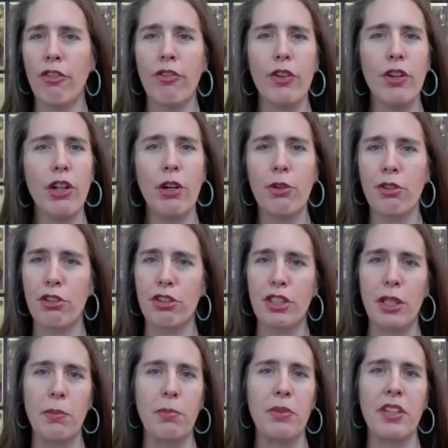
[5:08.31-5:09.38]
full
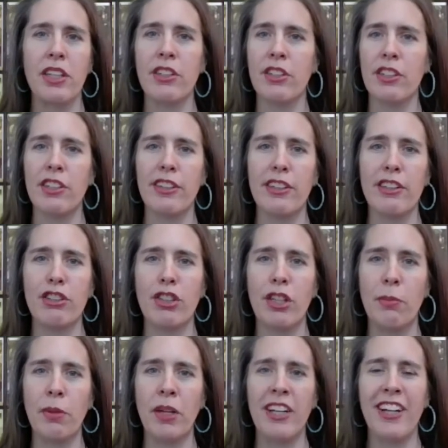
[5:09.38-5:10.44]
ownership, legal,
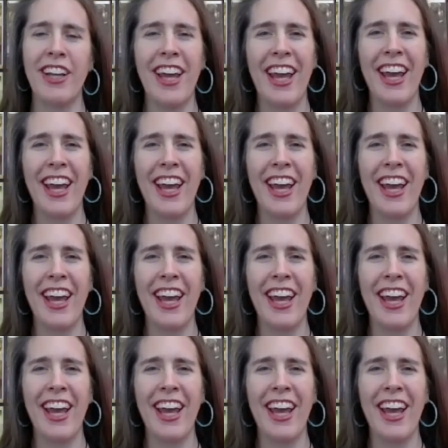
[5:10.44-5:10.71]
legitimate.